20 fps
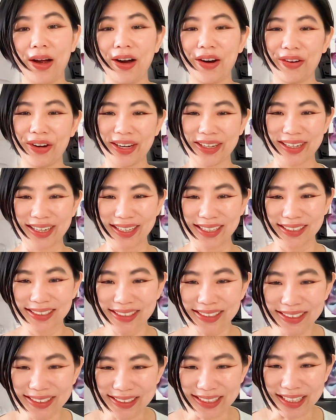All right,
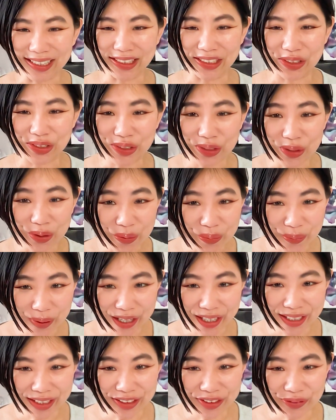guys, thank you so
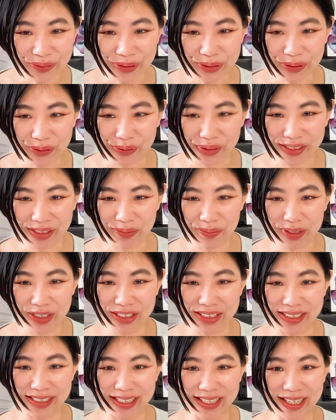much for joining me
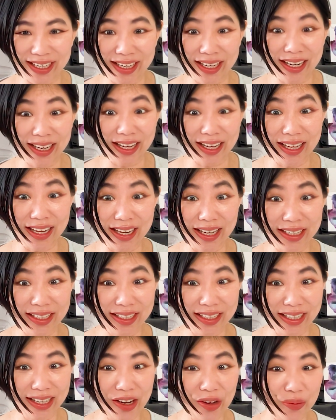today. I
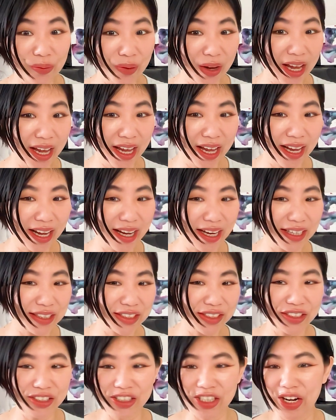can't wait
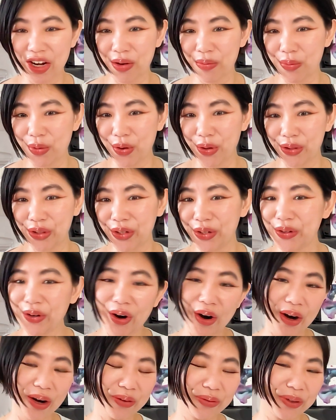to share more new
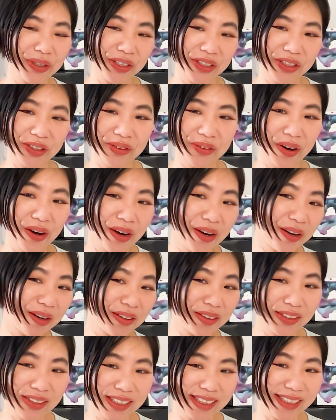art with you
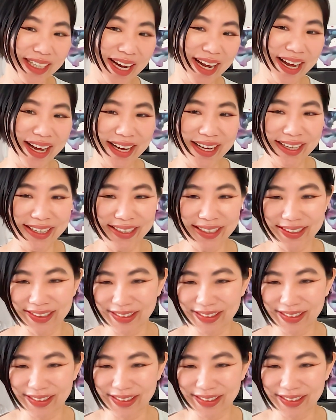all. Ciao!